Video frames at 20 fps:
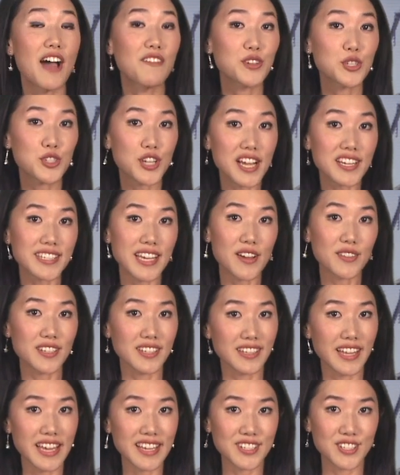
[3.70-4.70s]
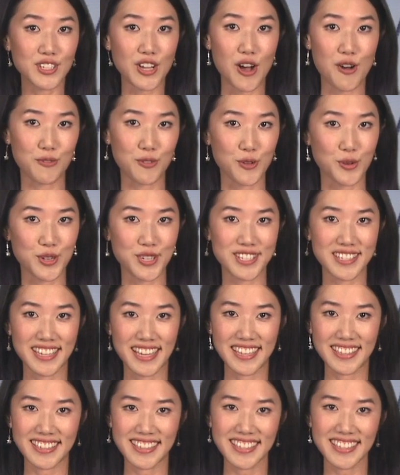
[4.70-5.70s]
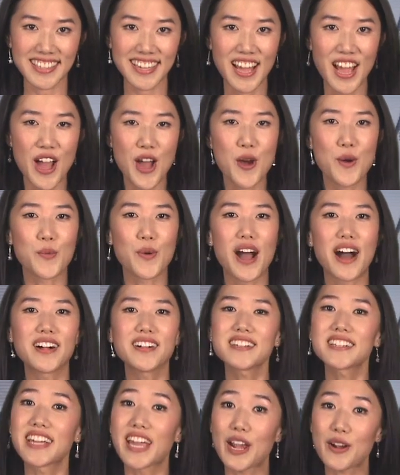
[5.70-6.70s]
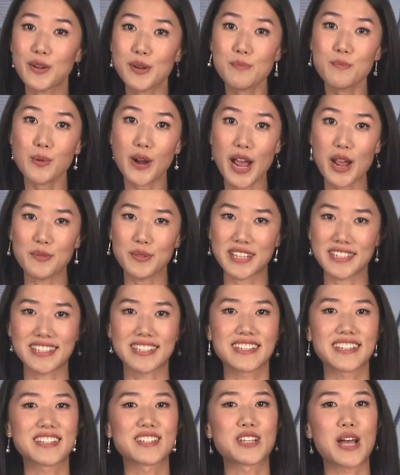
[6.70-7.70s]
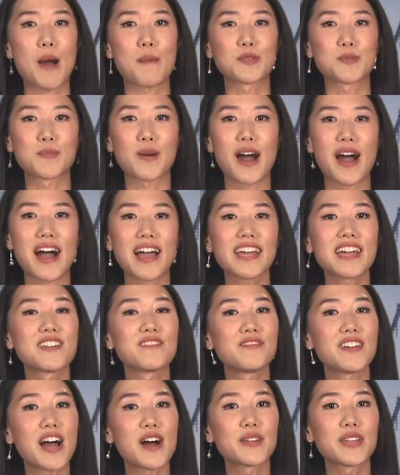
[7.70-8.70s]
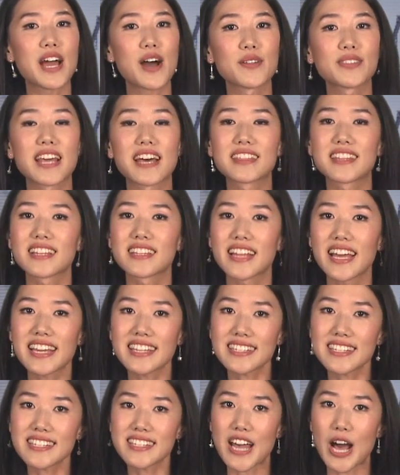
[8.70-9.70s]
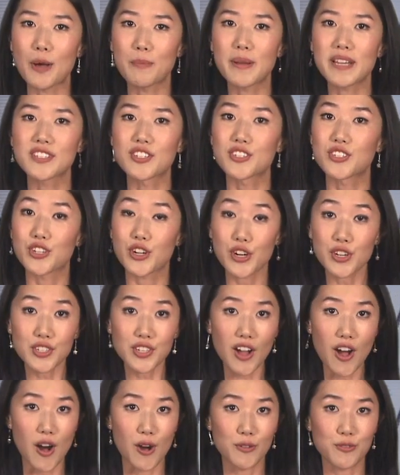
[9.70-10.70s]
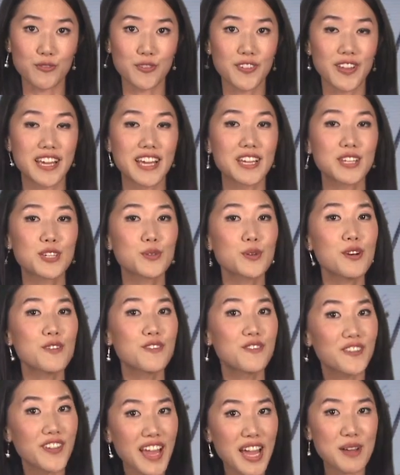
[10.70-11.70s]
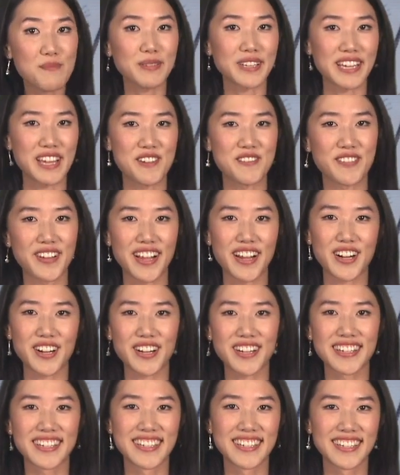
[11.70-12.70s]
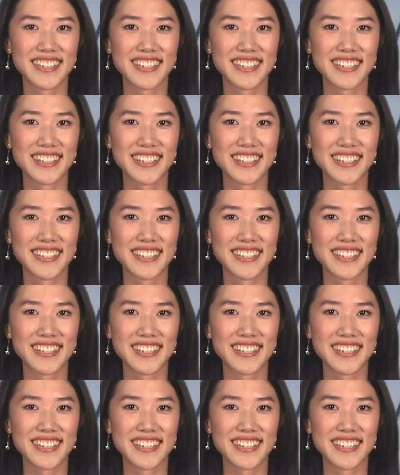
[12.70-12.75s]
Have you checked out the Lakes golf course lately? Well, Karen Bright recently stopped by and found out that the Lakes is helping to turn golf into a family affair.